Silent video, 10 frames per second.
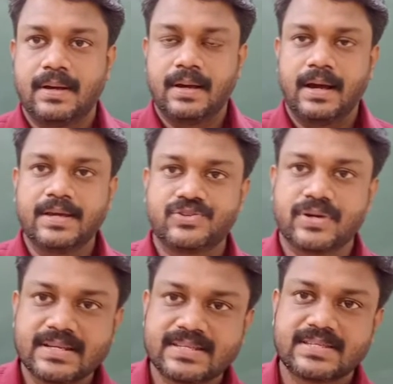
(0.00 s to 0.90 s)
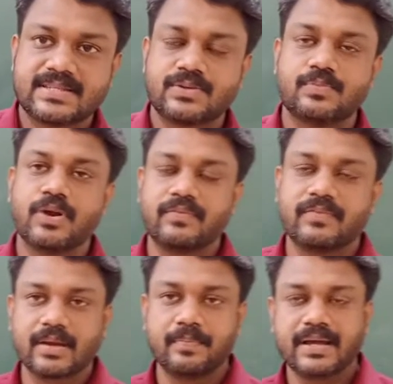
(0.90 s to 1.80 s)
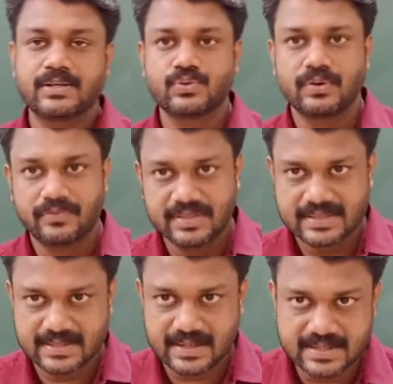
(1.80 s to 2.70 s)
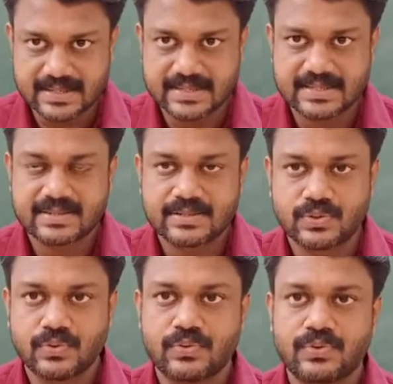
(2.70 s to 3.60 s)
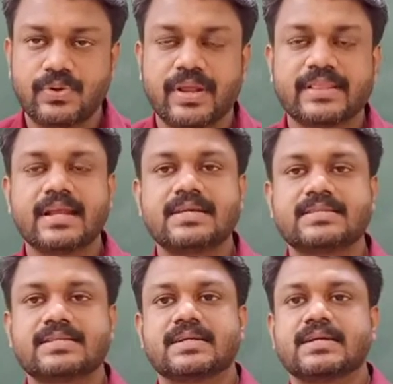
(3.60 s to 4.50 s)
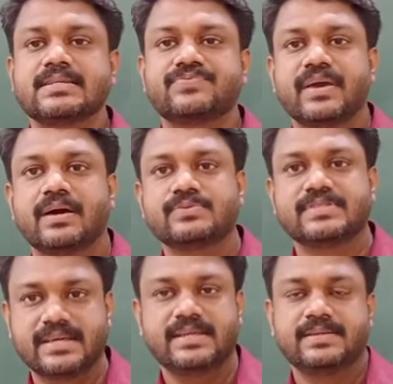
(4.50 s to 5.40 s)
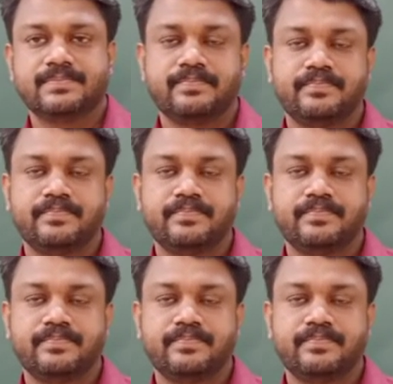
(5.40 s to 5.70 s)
Hi students, good morning, welcome back to our physics classes. So during the last class we have seen